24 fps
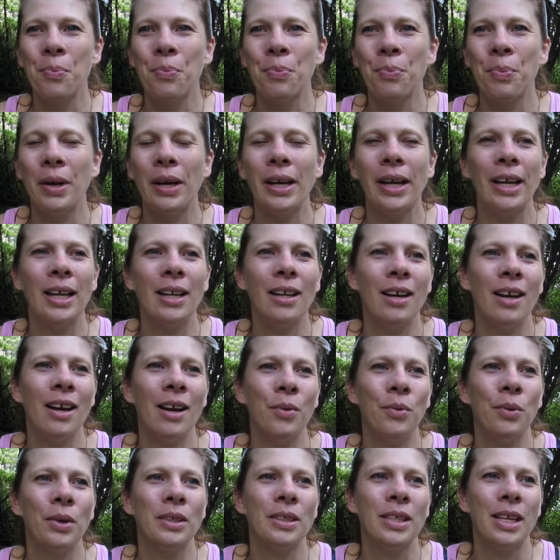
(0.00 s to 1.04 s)
but I
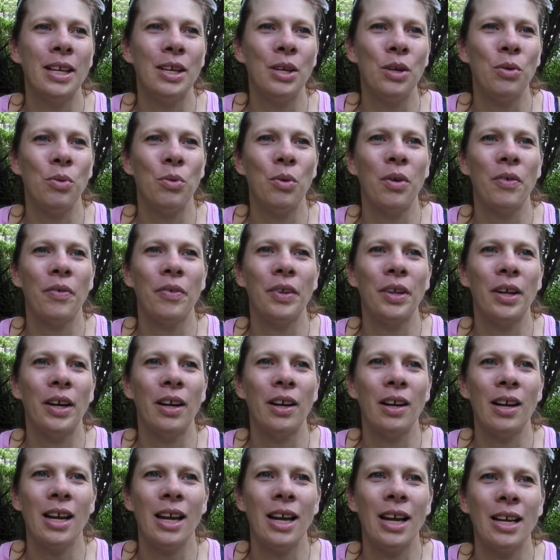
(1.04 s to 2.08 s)
will take you over
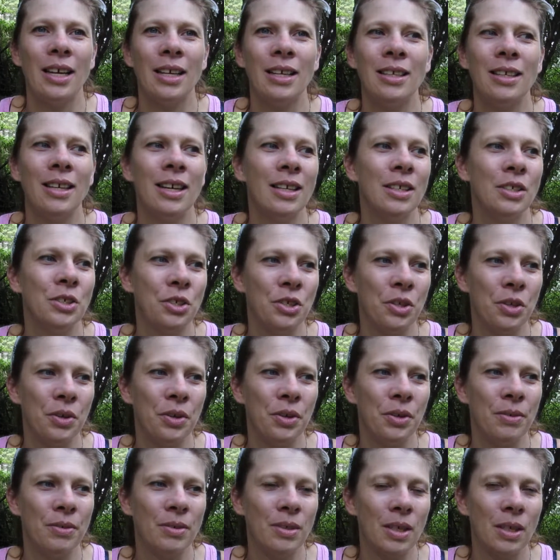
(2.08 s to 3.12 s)
there and show
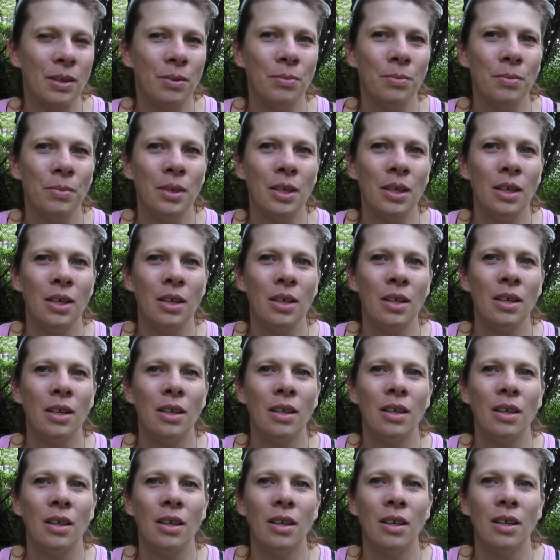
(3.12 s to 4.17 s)
you some
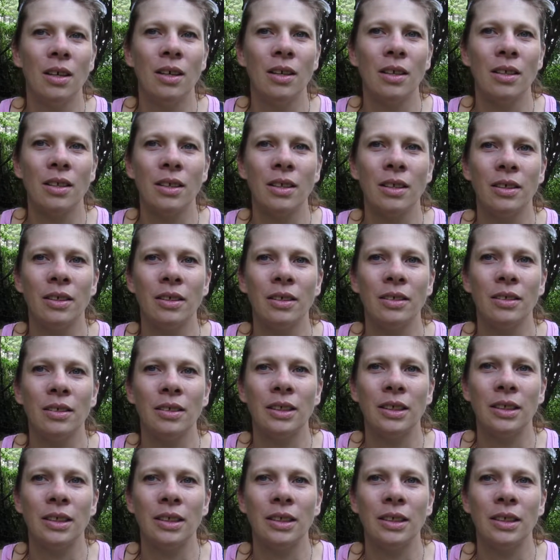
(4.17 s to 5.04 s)
the